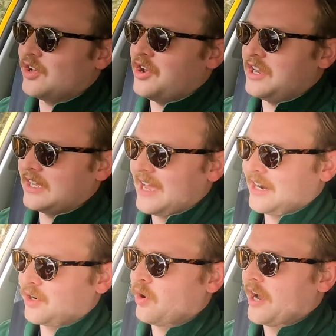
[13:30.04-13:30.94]
learning,
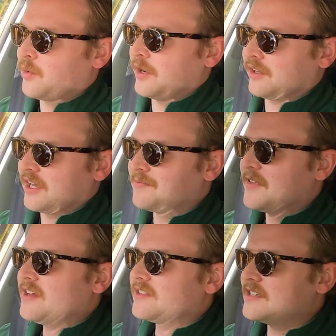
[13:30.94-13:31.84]
and quite quickly.
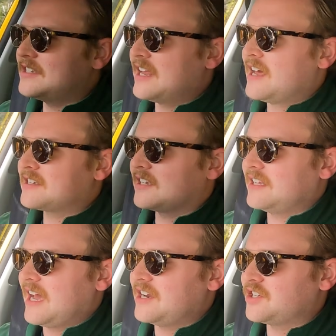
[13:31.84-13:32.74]
The ZS
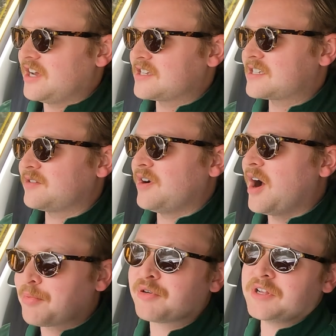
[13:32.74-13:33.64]
and the HS
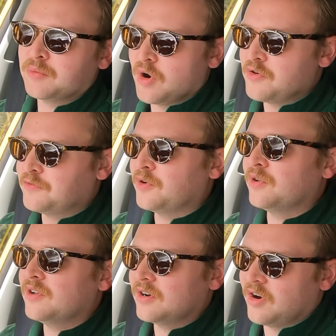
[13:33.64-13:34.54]
are pretty
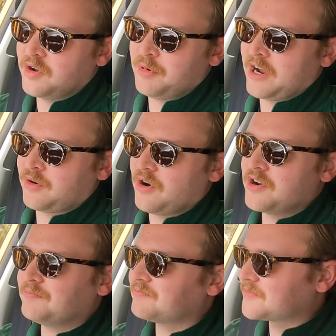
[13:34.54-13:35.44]
woeful on a back road.